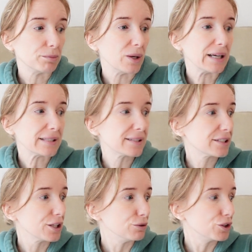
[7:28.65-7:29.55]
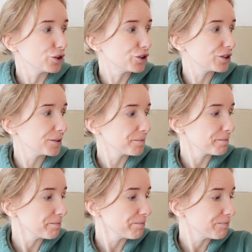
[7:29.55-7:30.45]
but it's to just
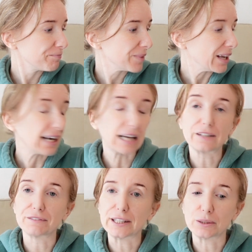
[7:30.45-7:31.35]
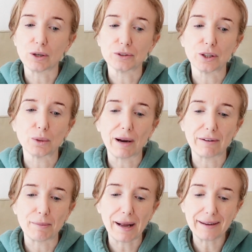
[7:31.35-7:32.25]
kind of let you all know where
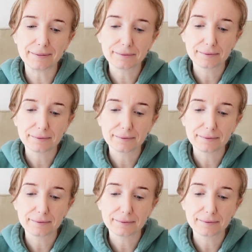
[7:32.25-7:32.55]
I'm at.